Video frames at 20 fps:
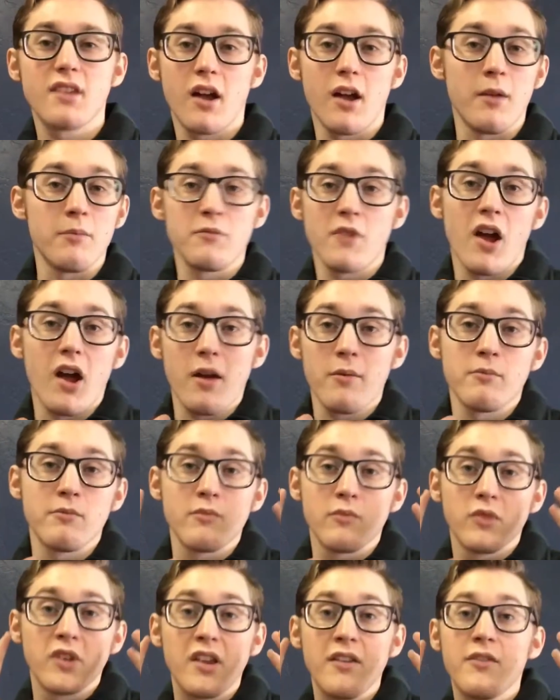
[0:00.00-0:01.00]

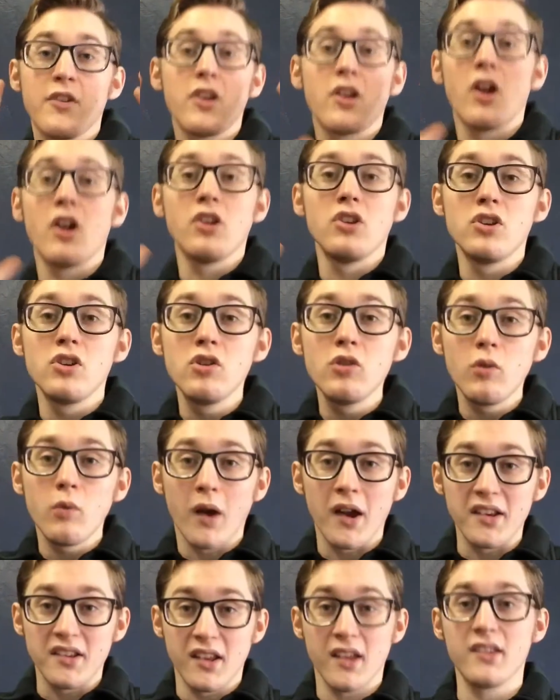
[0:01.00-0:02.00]
I'm given a
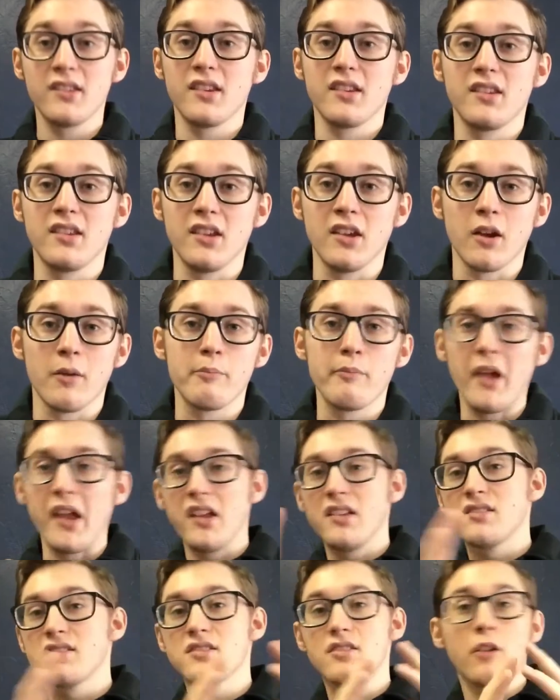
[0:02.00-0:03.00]
new identity. I'm
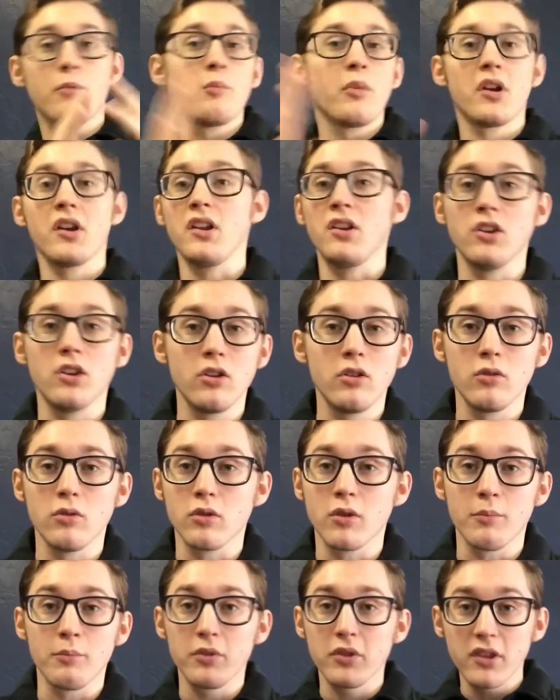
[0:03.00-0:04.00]
made somebody
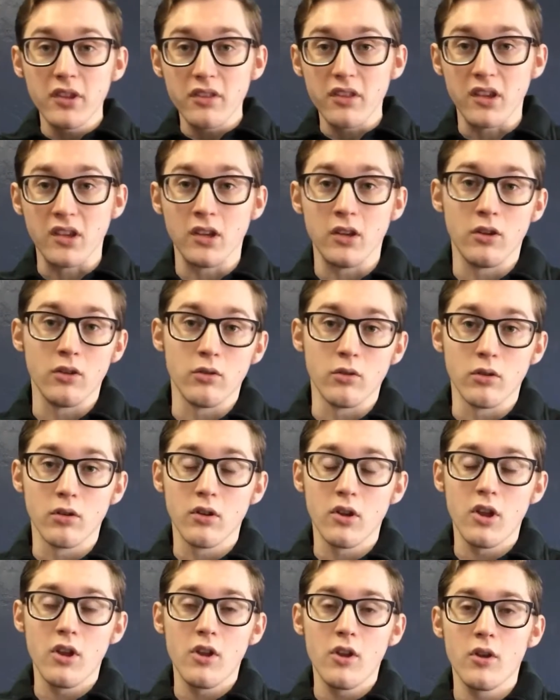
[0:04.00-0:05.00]
new, completely new,
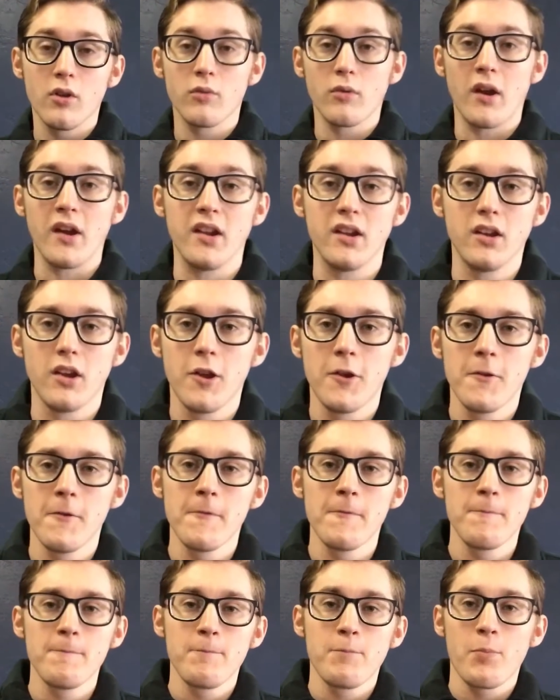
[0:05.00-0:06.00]
right?
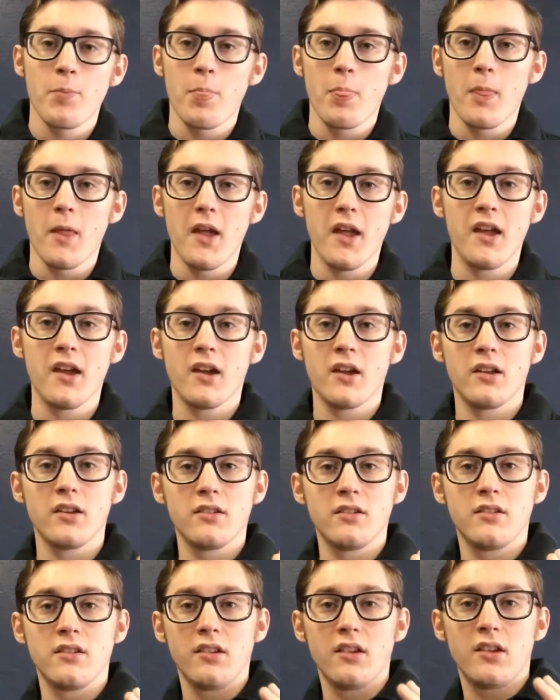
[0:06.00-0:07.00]

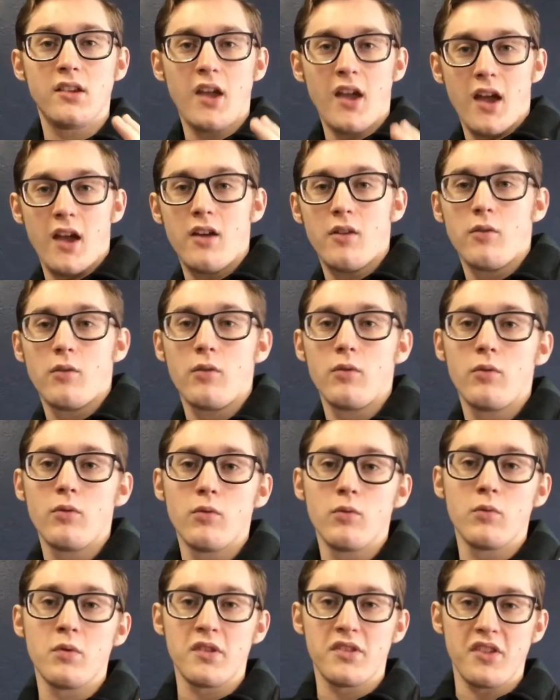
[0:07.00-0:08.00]
And yet,
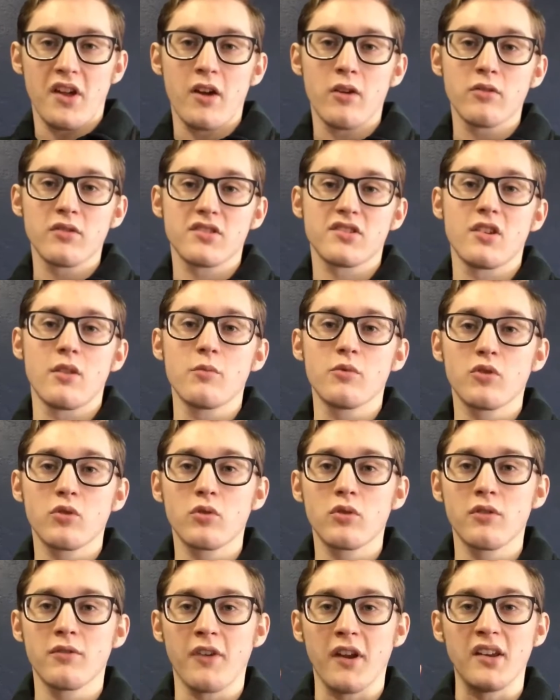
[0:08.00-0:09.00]
without some
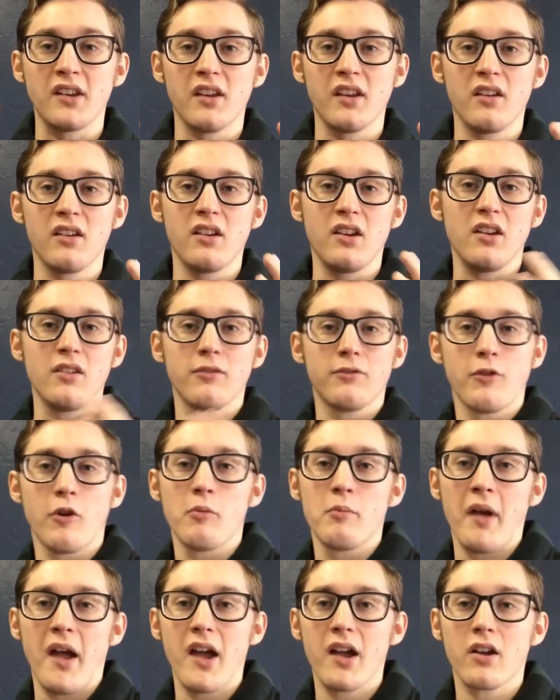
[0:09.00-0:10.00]
sort of identity to fall
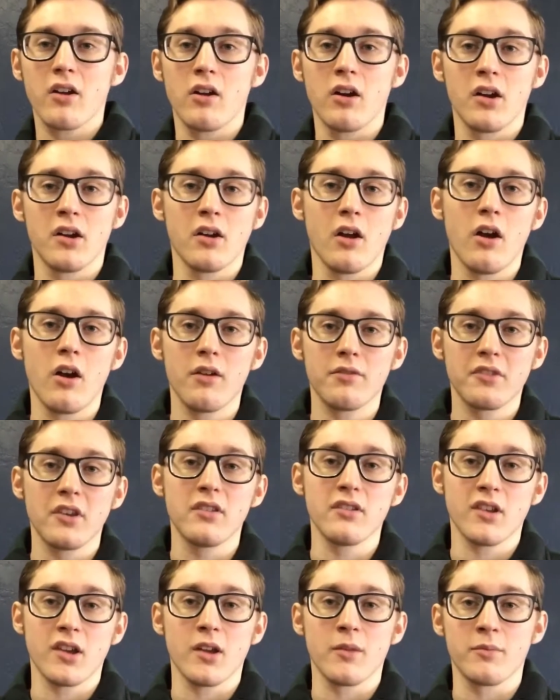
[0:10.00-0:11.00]
back on,
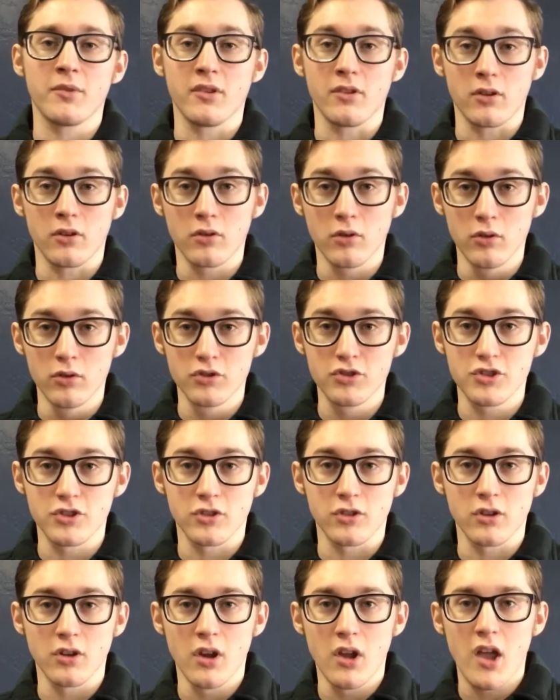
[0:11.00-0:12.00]
oftentimes in our
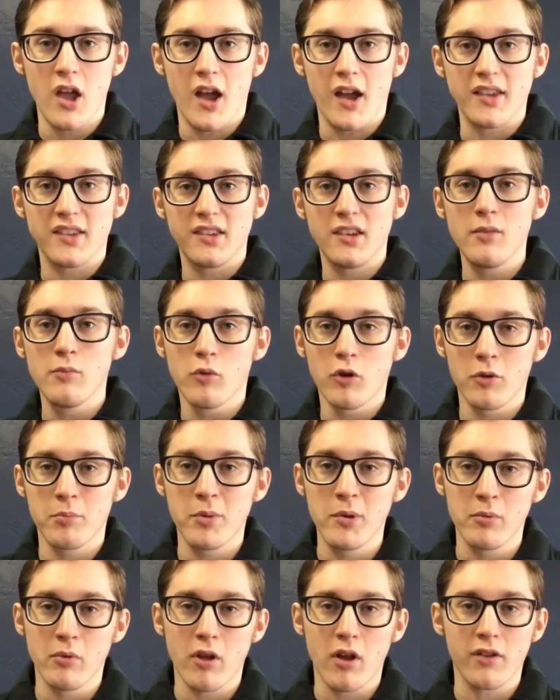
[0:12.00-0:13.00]
culture, I see more
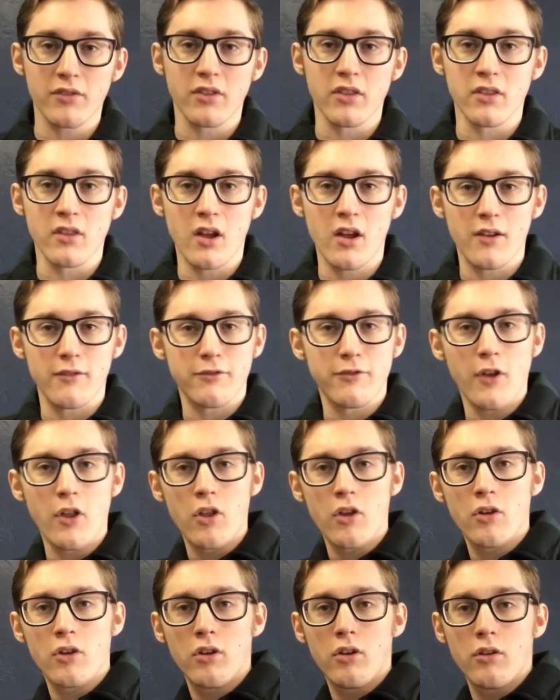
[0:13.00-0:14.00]
people often not
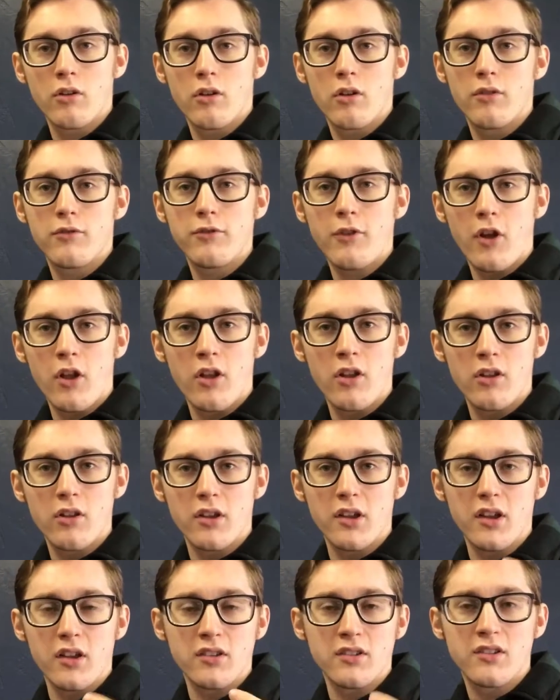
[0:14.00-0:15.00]
fall
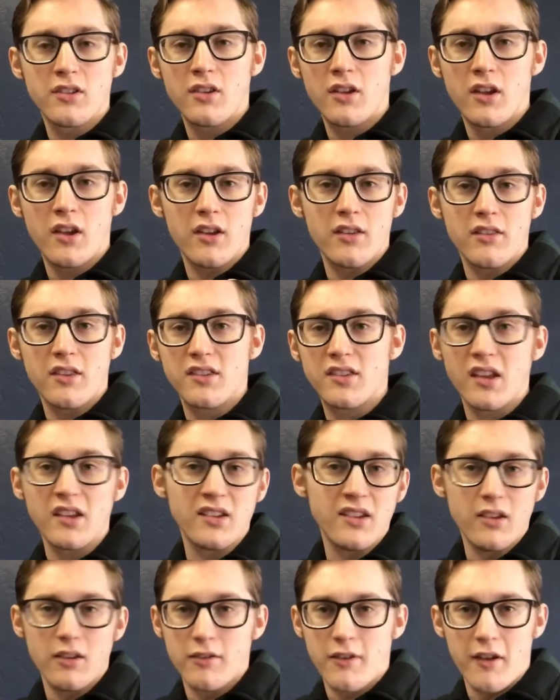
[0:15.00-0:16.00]
into this
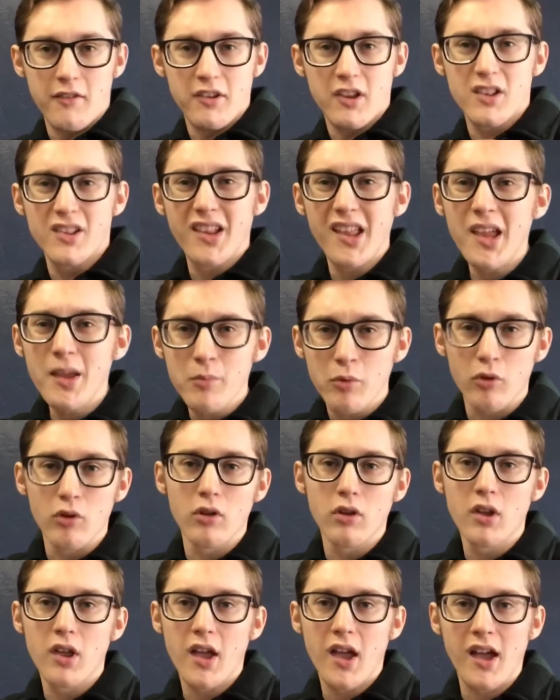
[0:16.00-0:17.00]
idea of having a label
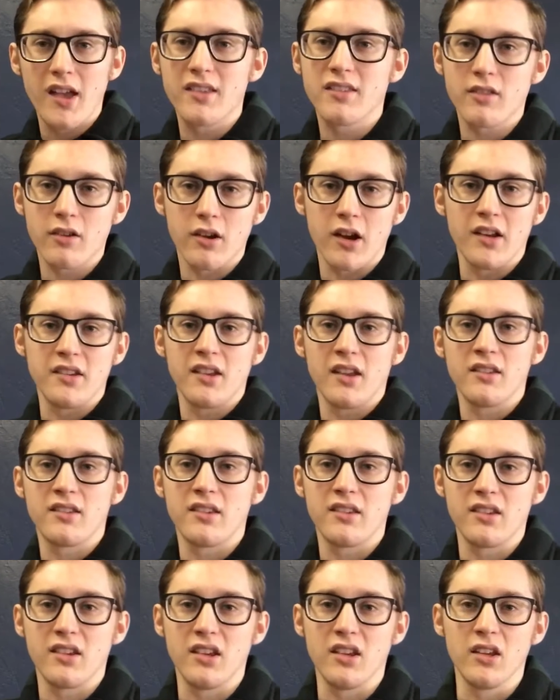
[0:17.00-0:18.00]
as their
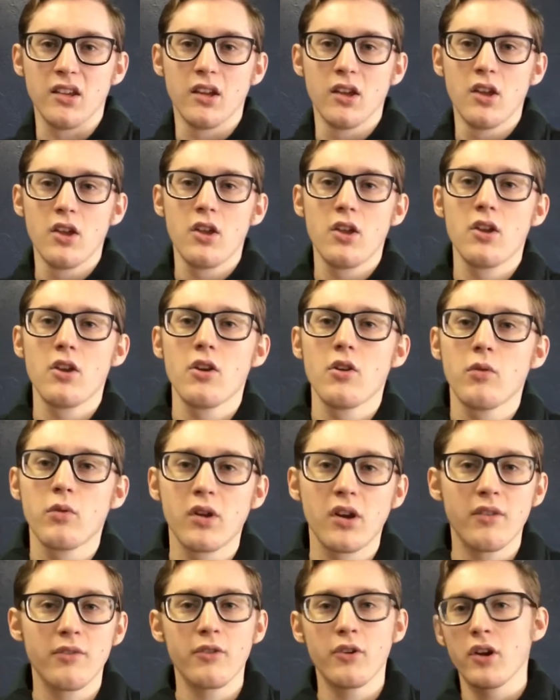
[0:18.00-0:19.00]
identity,
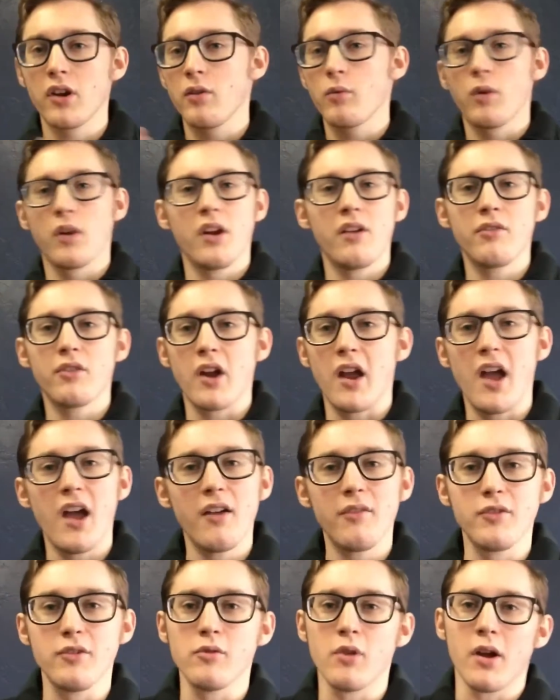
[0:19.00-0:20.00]
whatever
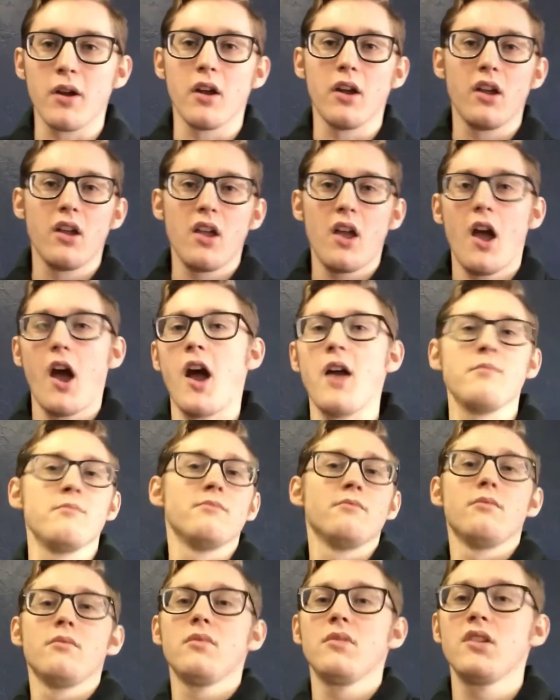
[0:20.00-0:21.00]
have you.
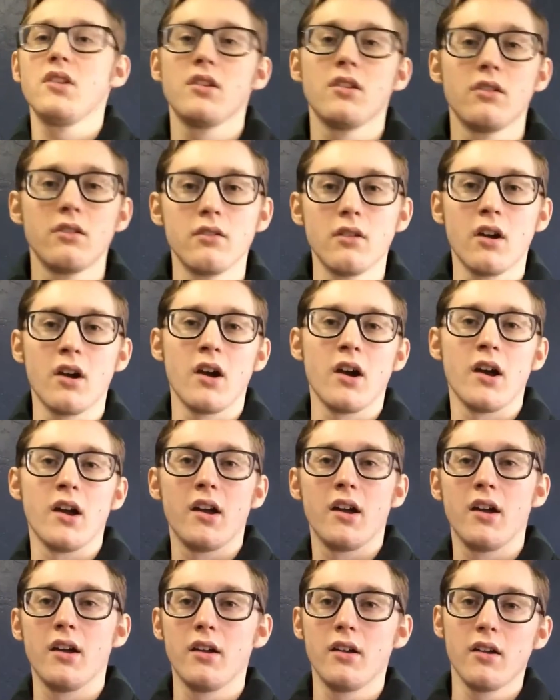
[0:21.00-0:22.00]
I'm
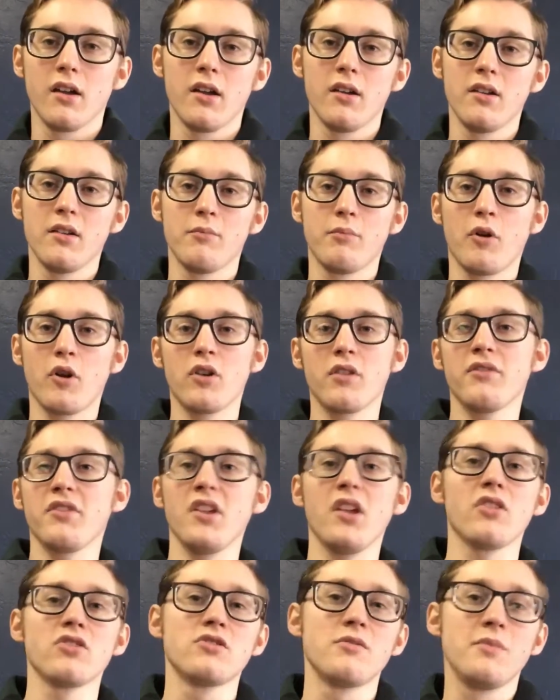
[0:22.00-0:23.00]
part of
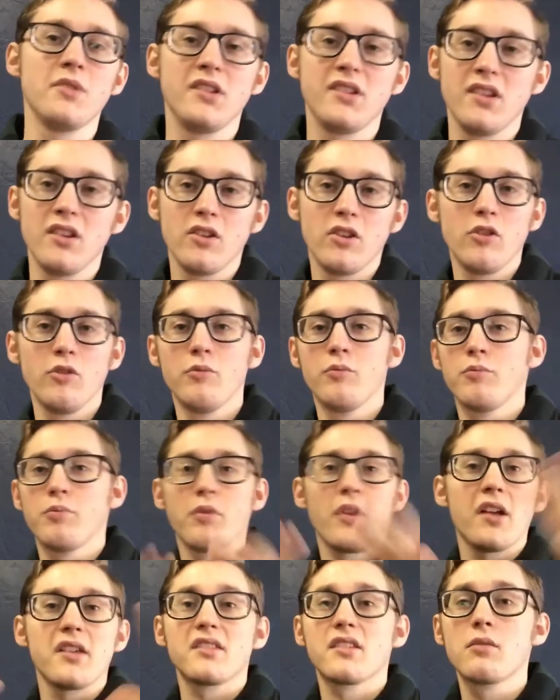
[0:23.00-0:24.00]
the LGBTQ
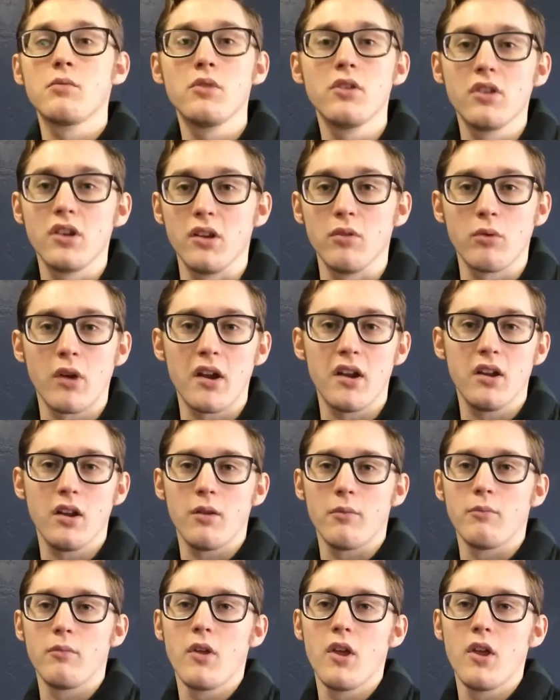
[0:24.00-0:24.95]
plus community, right?